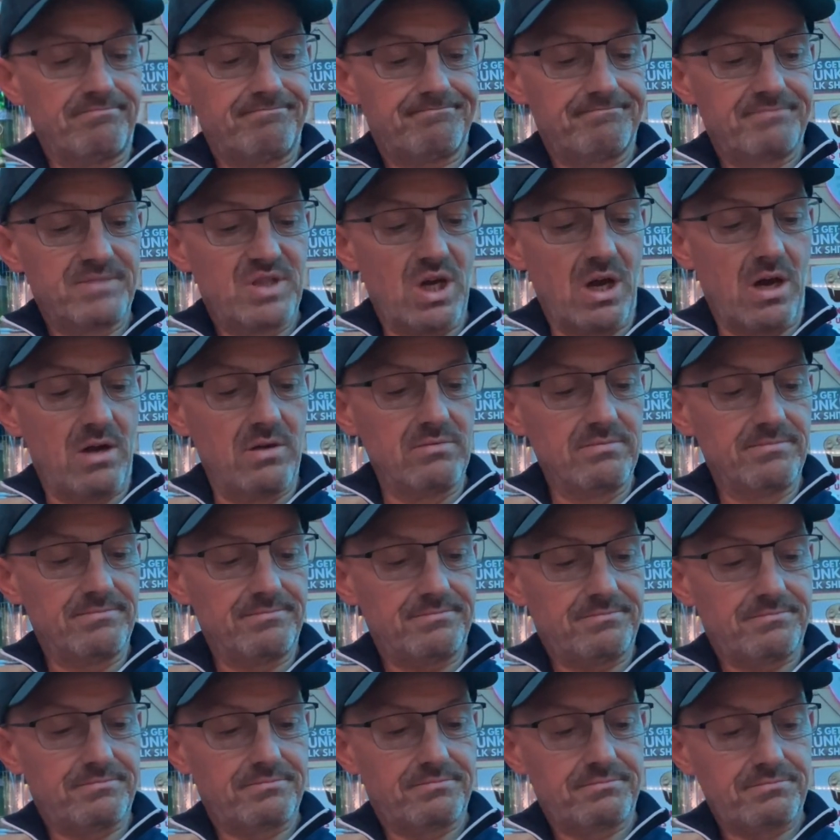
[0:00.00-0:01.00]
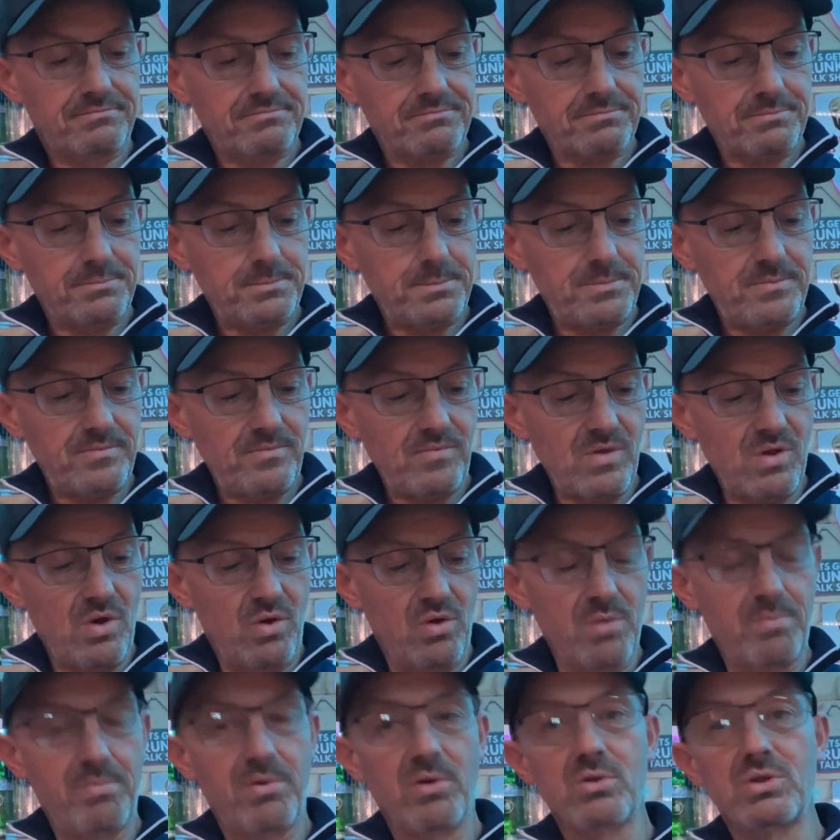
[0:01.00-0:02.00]
Co. or the
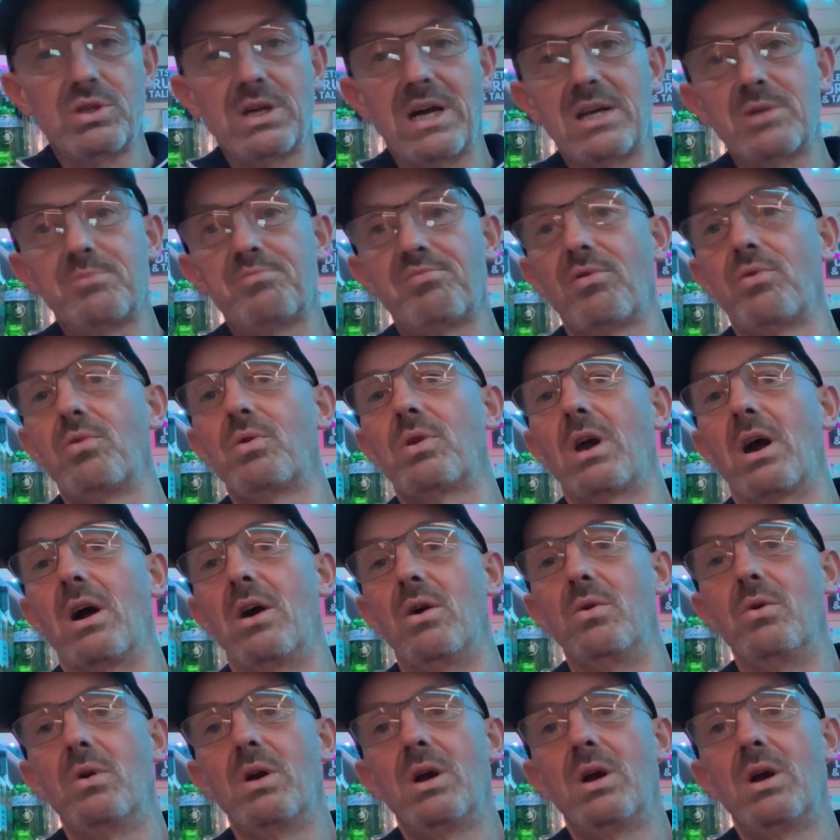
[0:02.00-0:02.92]
Porterhouse Brew Co.